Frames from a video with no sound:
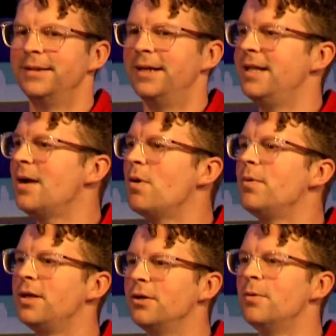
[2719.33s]
Isn't that what we
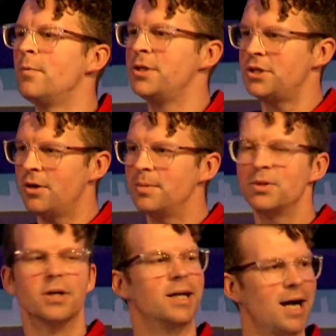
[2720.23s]
do when we show up to
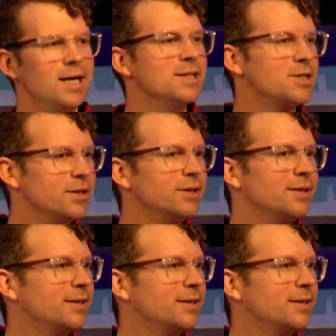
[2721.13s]
a concert?